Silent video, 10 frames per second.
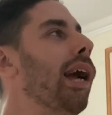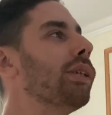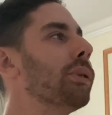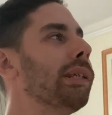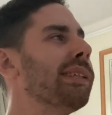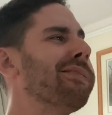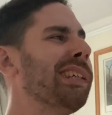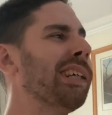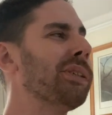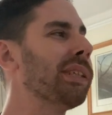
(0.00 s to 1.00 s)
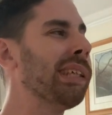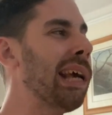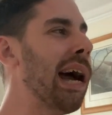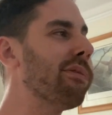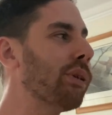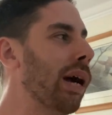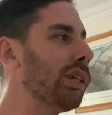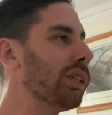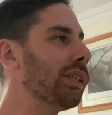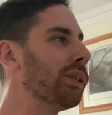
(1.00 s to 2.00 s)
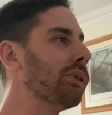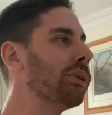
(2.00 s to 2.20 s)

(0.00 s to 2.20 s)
Zoe didn't find out till the day after, actually, so,